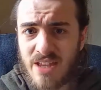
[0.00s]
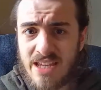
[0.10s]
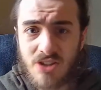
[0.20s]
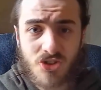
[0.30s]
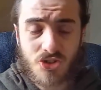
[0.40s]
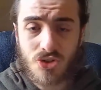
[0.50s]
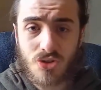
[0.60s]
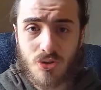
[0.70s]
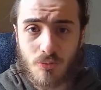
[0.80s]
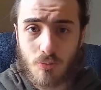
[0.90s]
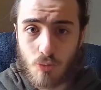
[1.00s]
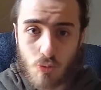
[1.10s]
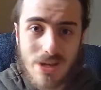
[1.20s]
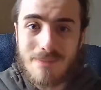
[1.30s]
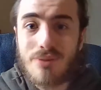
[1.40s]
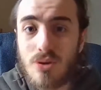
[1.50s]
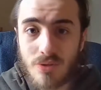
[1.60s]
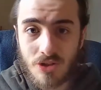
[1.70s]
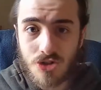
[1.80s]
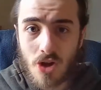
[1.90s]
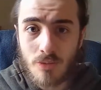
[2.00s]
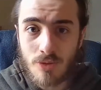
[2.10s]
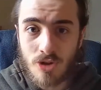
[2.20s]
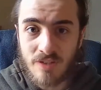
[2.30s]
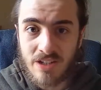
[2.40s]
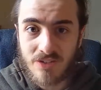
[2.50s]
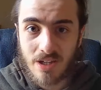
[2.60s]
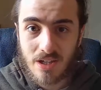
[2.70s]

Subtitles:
is to reboot the Joe movies